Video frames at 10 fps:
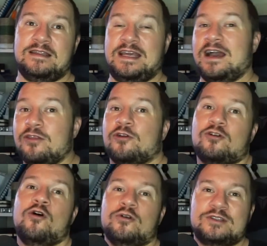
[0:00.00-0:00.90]
the other
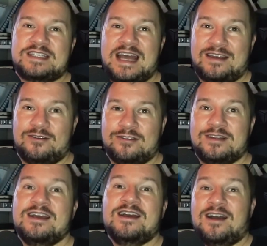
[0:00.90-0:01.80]
gold standard
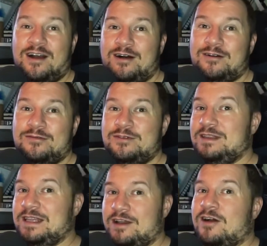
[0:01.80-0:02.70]
of
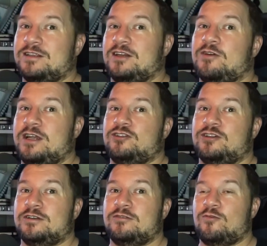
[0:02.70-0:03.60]
the content
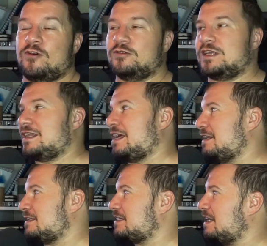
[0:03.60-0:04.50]
creation world, and that
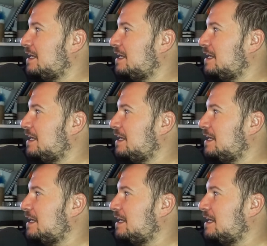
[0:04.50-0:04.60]
is